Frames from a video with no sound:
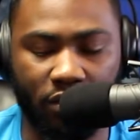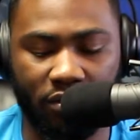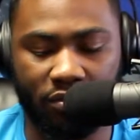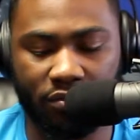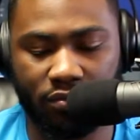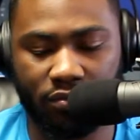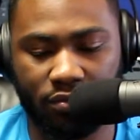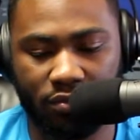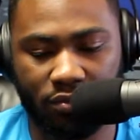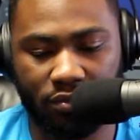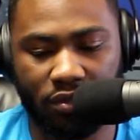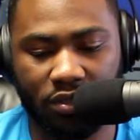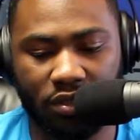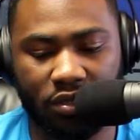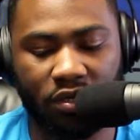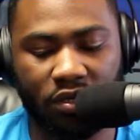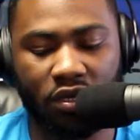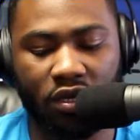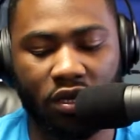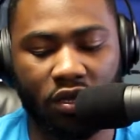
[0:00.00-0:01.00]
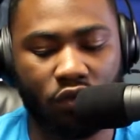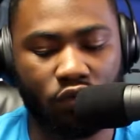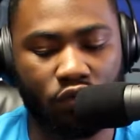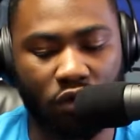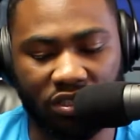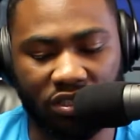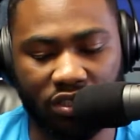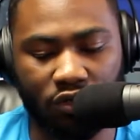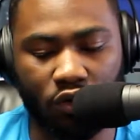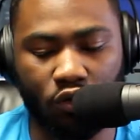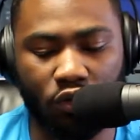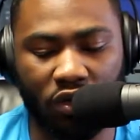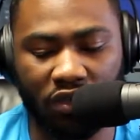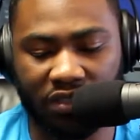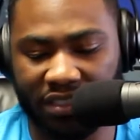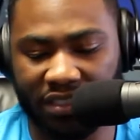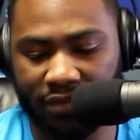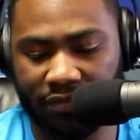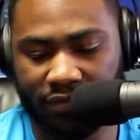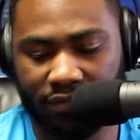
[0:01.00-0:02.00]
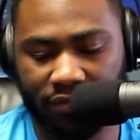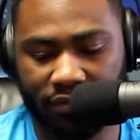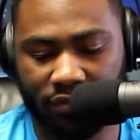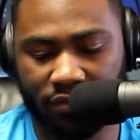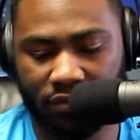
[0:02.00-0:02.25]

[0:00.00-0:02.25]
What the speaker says: on, Russell Wilson.